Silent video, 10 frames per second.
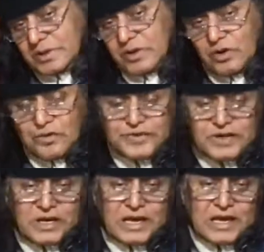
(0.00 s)
that
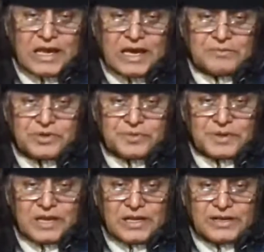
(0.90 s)
often claim to
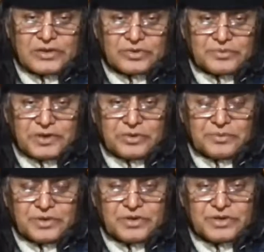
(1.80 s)
be the leaders of the
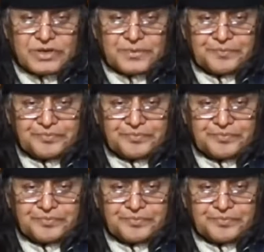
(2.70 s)
community,